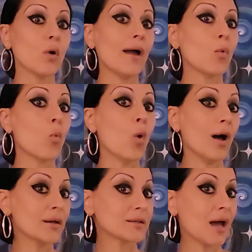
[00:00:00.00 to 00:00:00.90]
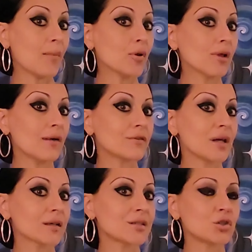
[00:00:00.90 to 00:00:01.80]
I want Apple Live
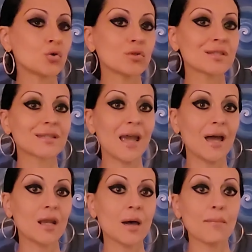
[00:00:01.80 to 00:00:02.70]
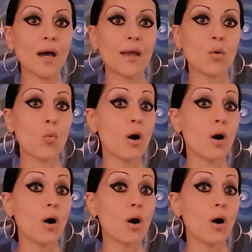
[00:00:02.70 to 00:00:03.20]
Text to scan my